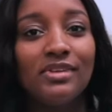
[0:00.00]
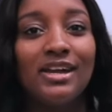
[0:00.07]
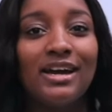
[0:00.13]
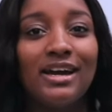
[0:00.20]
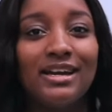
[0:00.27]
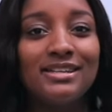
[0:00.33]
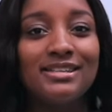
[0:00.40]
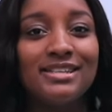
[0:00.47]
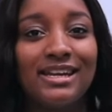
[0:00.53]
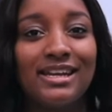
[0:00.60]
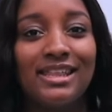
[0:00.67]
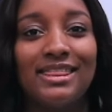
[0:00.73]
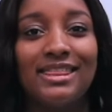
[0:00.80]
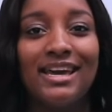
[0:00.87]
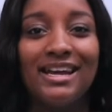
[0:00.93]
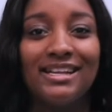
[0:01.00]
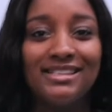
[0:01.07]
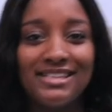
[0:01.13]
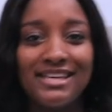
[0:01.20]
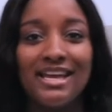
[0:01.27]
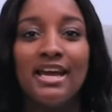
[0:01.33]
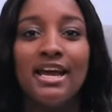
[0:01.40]
I decided that
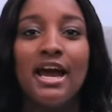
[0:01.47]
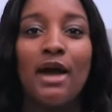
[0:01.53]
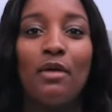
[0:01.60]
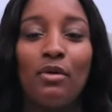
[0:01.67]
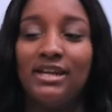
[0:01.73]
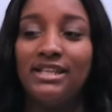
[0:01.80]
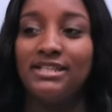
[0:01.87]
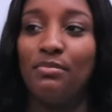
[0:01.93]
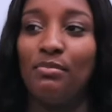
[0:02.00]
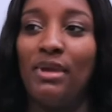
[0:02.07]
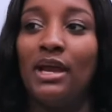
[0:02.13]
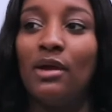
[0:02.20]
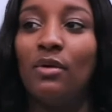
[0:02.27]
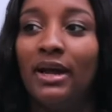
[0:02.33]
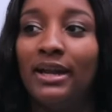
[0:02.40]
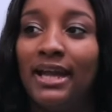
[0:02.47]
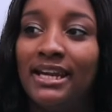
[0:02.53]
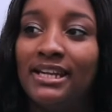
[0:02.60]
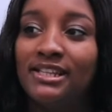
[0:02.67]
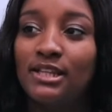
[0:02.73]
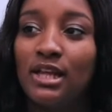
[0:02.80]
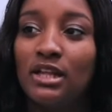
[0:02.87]
I wanted to make one, and
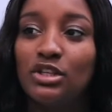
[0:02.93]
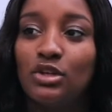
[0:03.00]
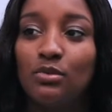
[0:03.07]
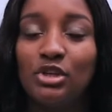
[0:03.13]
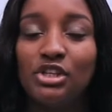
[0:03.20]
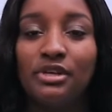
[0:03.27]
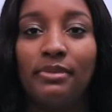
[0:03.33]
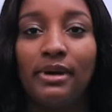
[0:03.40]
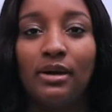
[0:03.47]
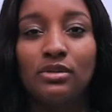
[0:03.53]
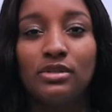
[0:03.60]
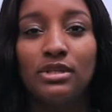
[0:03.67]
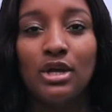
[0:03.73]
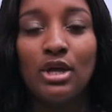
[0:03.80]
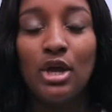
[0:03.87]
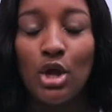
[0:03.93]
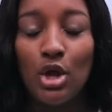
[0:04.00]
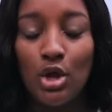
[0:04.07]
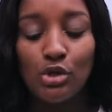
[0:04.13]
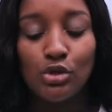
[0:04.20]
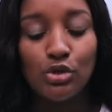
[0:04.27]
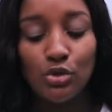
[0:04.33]
it's not so much about
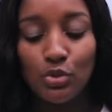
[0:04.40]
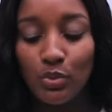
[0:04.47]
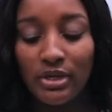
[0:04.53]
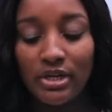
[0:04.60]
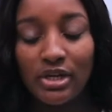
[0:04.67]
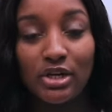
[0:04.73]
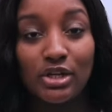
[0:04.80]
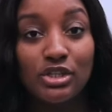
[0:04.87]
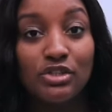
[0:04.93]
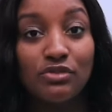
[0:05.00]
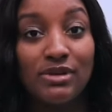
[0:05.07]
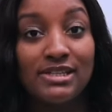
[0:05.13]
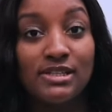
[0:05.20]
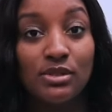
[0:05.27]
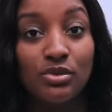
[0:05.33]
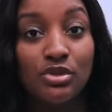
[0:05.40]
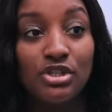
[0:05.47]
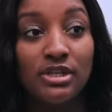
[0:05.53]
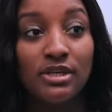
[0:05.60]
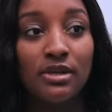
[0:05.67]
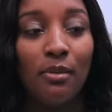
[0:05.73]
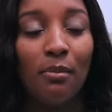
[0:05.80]
New Year's
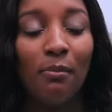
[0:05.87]
resolution,